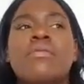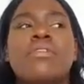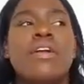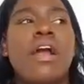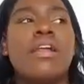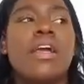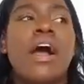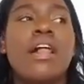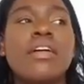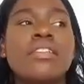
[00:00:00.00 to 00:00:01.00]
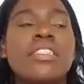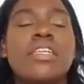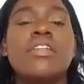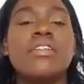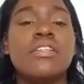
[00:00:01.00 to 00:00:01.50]
regarding college
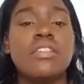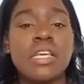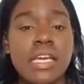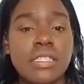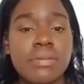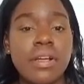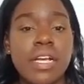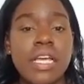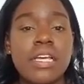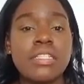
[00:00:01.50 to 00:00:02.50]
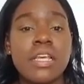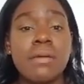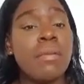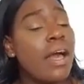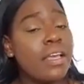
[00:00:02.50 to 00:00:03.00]
and the experience
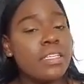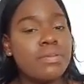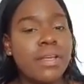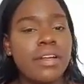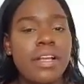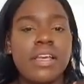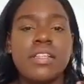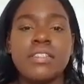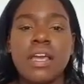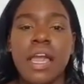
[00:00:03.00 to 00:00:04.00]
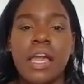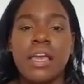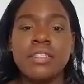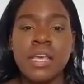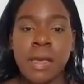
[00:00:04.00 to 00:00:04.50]
and my experience,
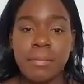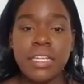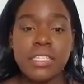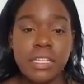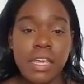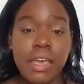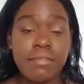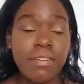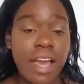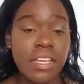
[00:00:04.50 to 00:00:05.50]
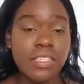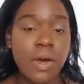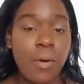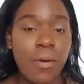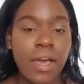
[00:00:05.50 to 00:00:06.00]
and basically advice
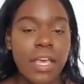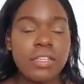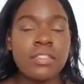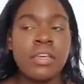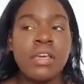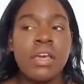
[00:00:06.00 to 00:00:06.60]
on